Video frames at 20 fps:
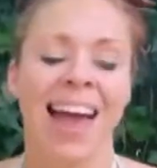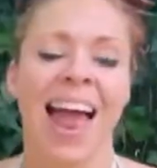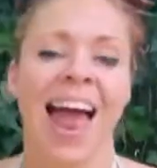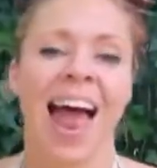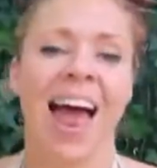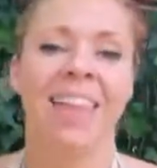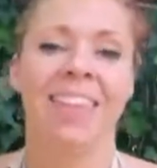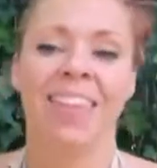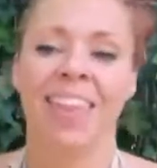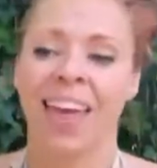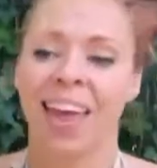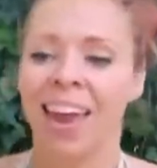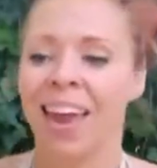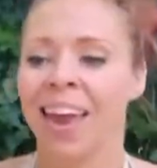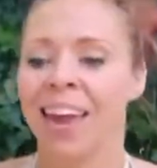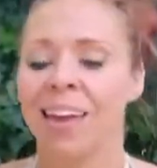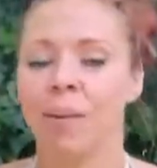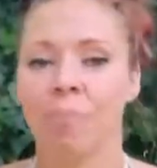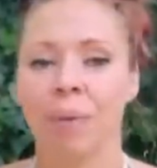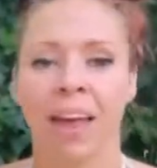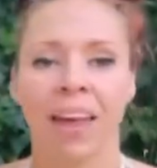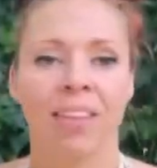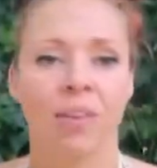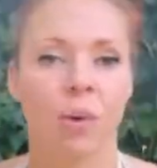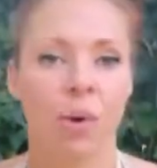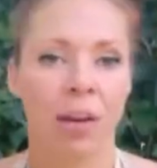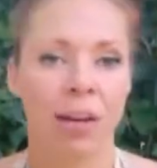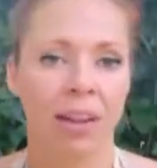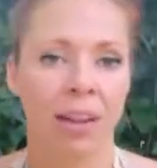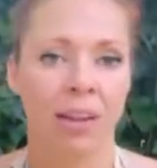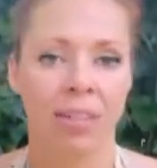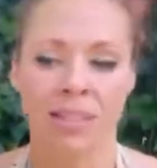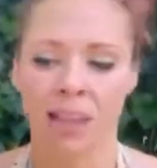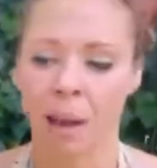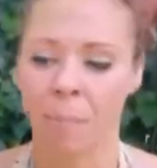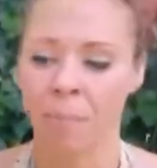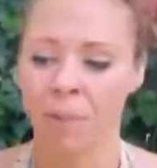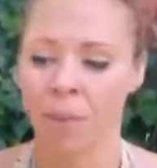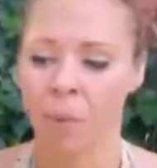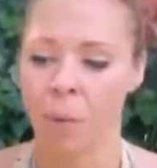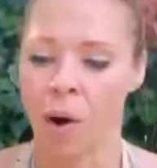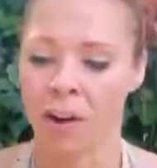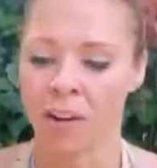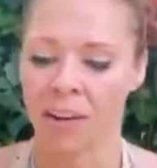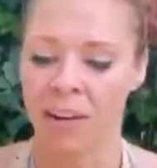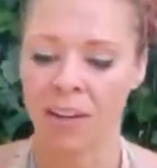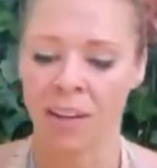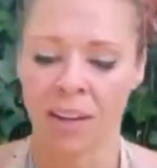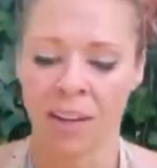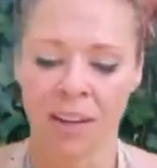and then apply the oil on top of the water.